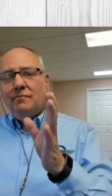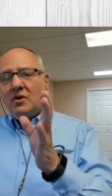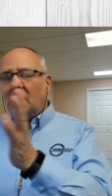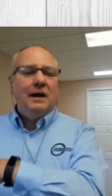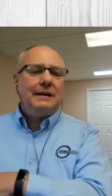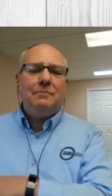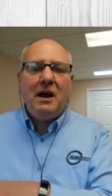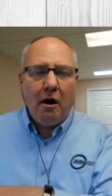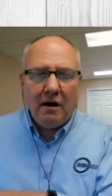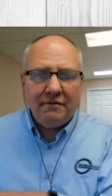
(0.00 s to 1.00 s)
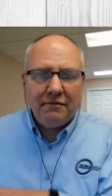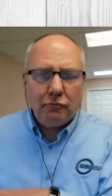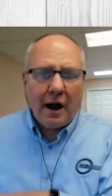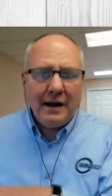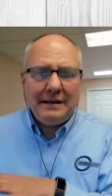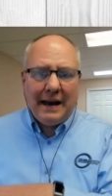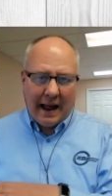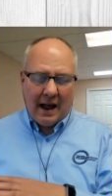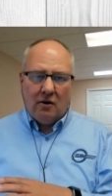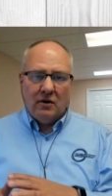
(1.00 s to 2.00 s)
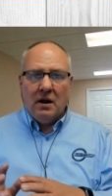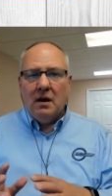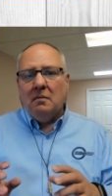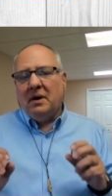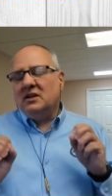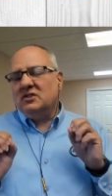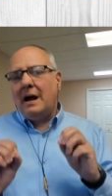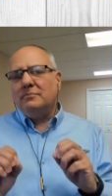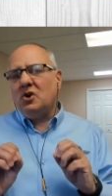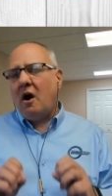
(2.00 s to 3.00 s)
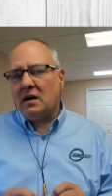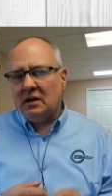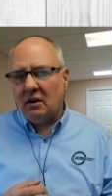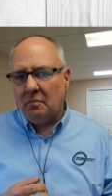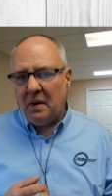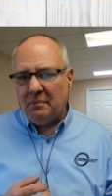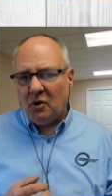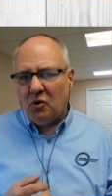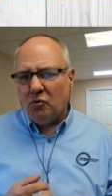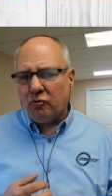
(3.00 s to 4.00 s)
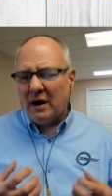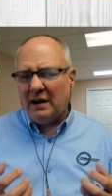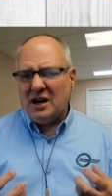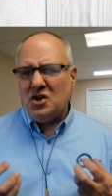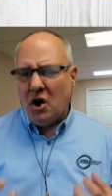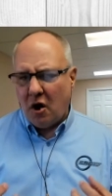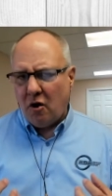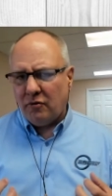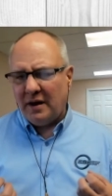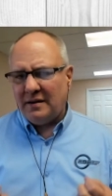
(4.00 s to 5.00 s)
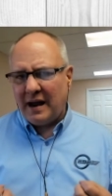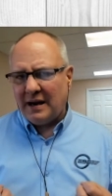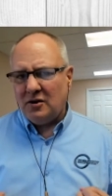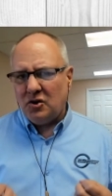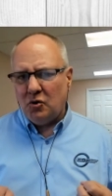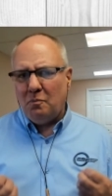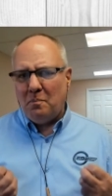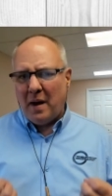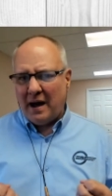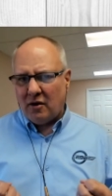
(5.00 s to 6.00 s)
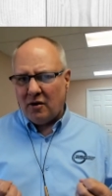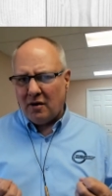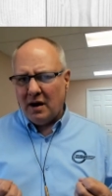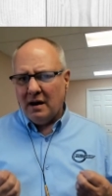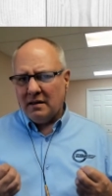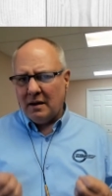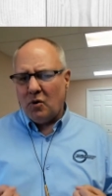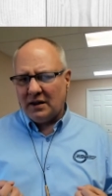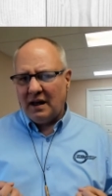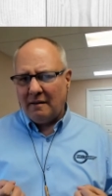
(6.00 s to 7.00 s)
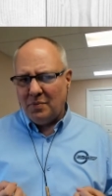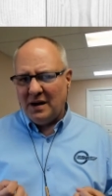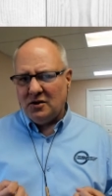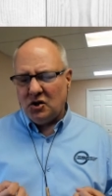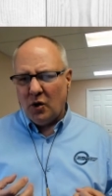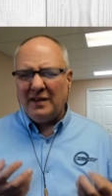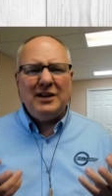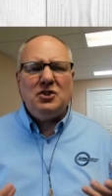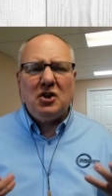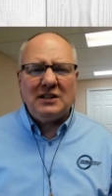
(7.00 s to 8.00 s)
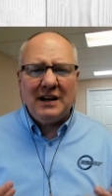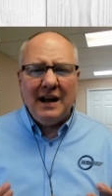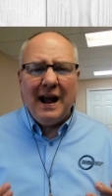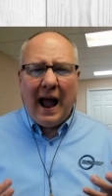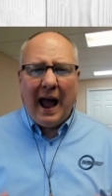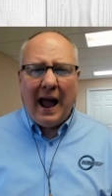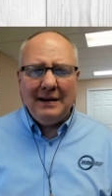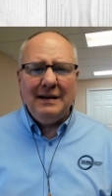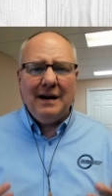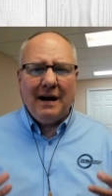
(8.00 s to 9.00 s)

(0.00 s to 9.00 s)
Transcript: click me off right now, because I'm talking to the people who really know that they can do better than what they've been doing. They just hadn't